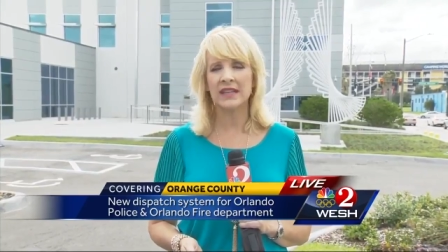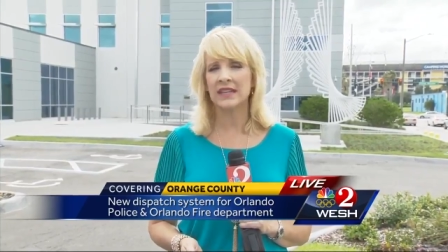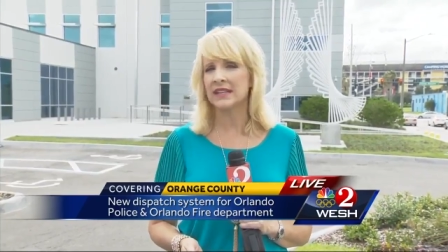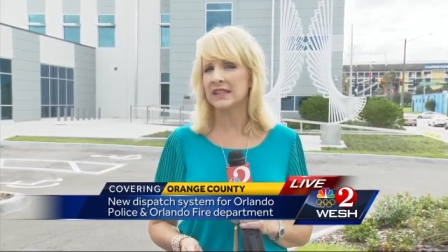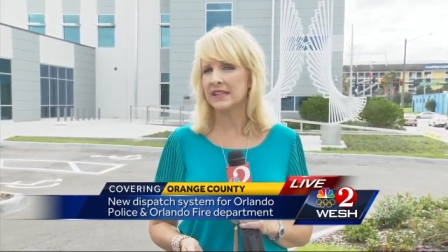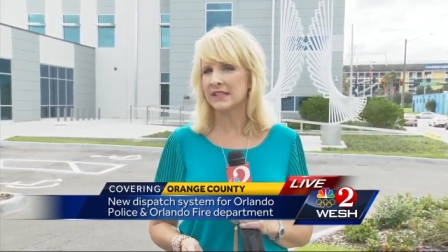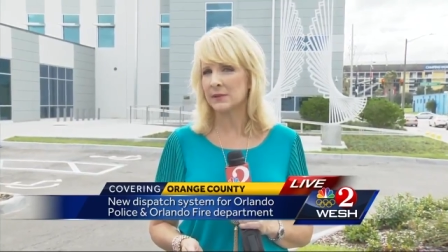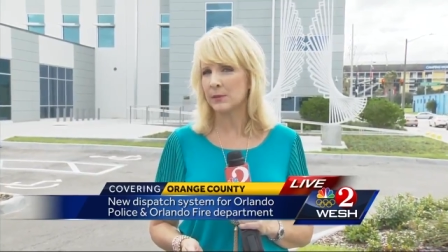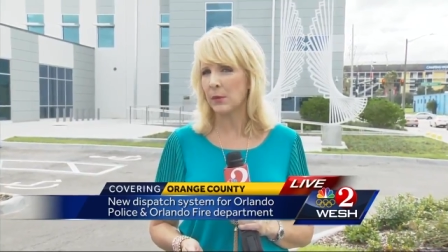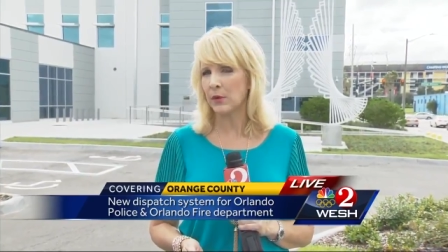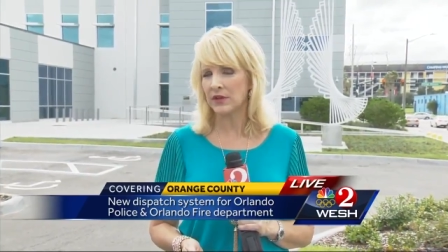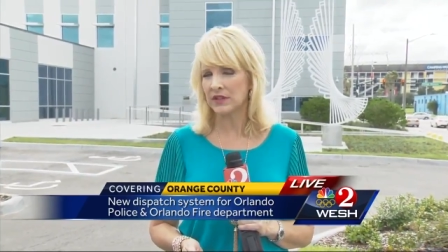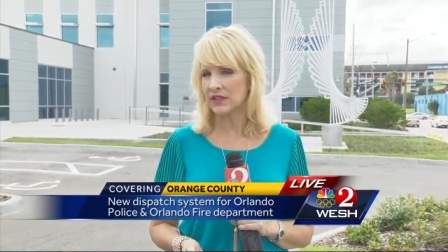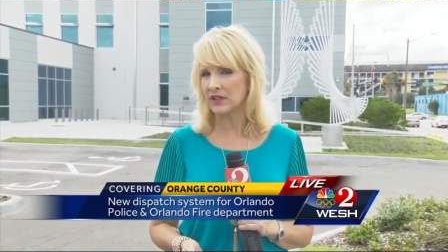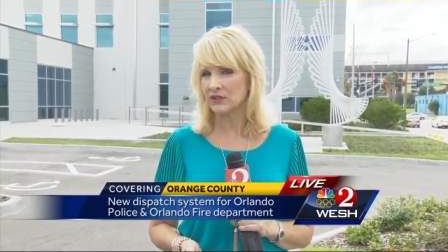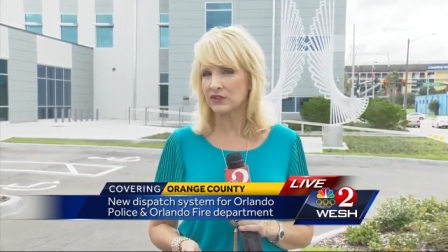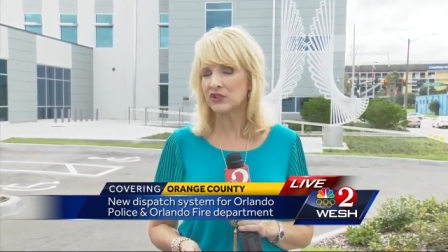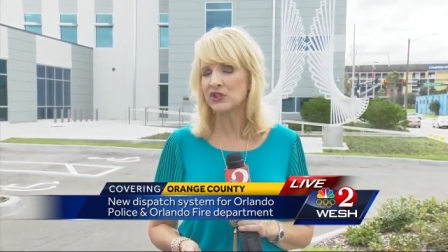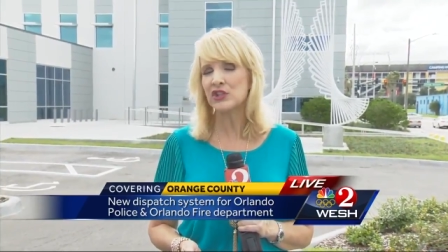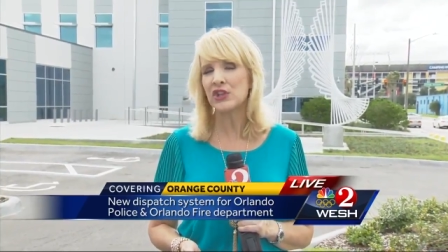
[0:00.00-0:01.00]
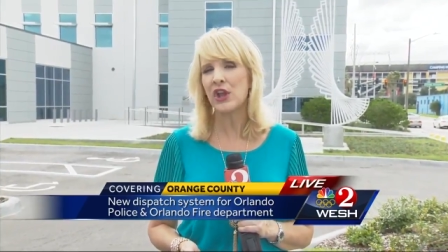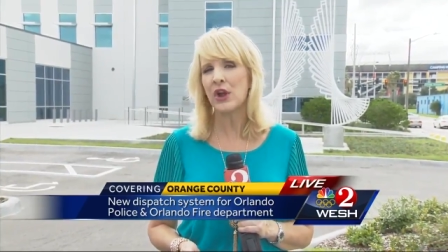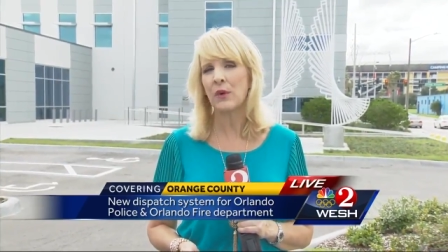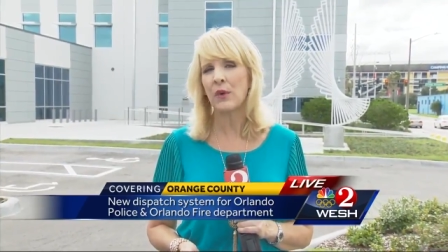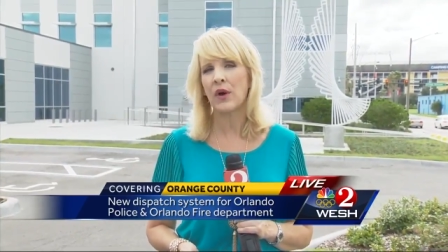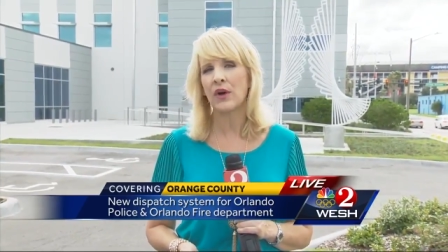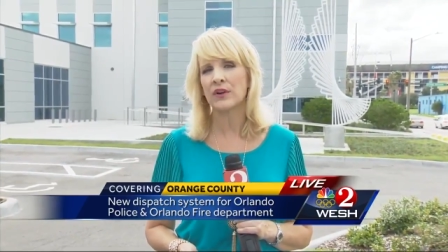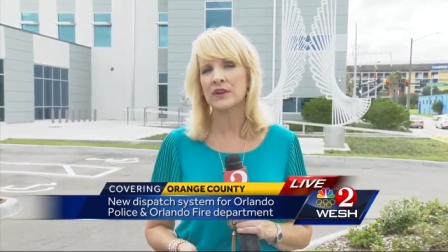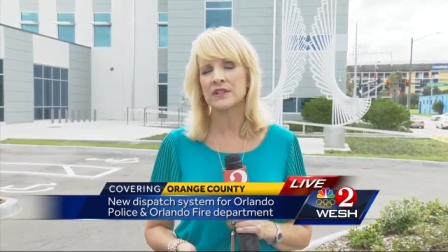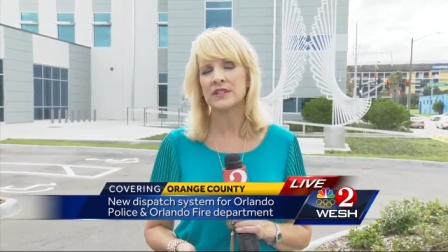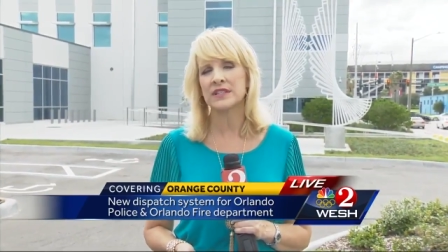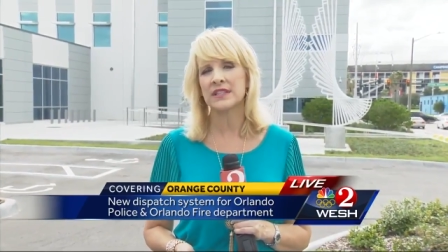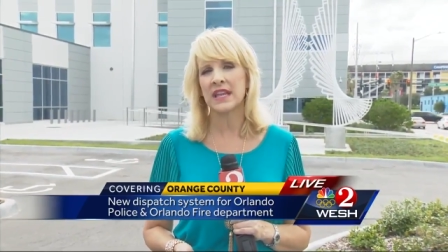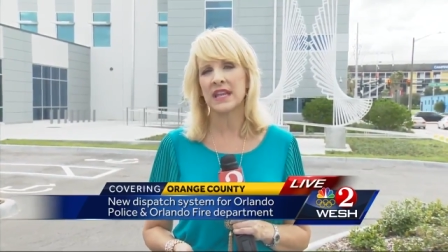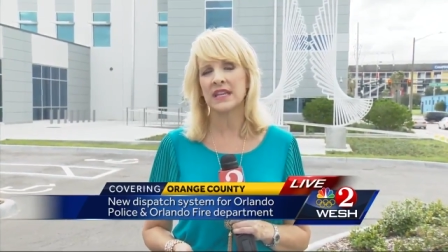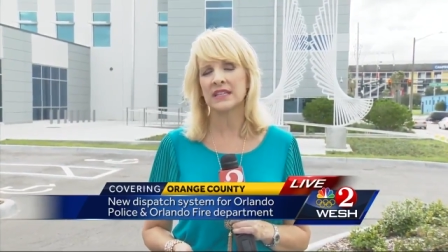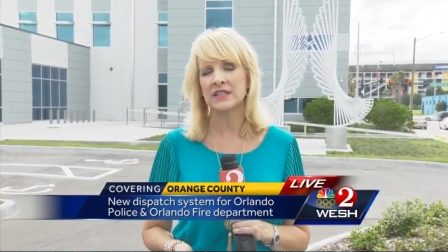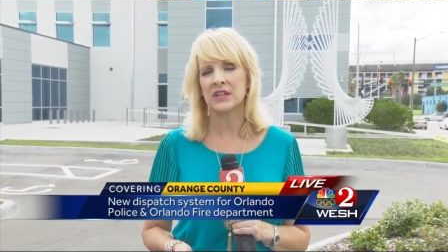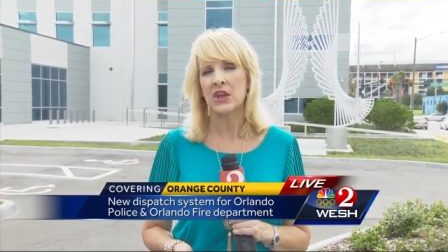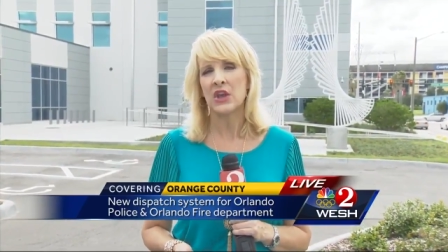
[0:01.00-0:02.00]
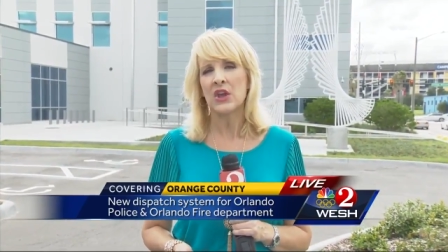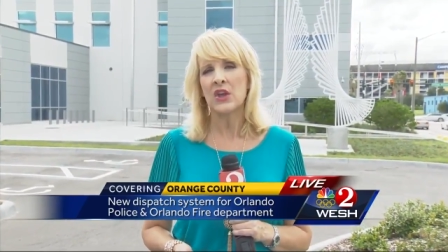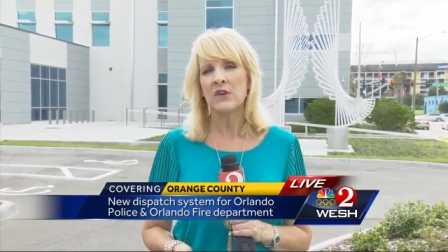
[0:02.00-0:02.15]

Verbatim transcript: and at this point, there's no hard date